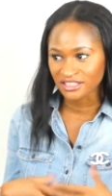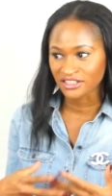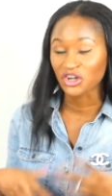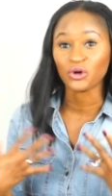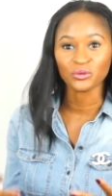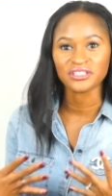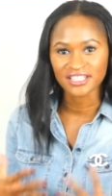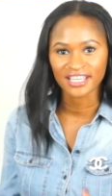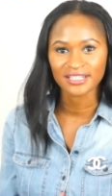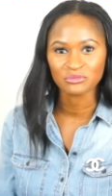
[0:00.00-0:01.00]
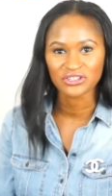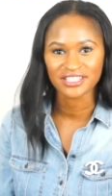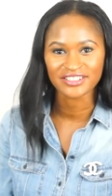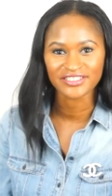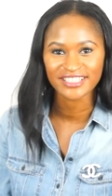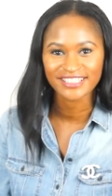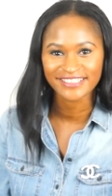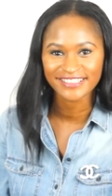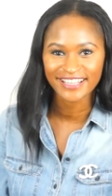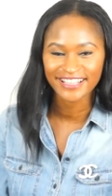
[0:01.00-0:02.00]
The cold is getting more serious
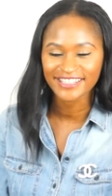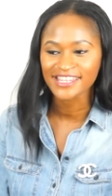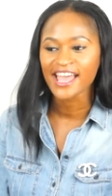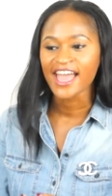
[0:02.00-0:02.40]
these days,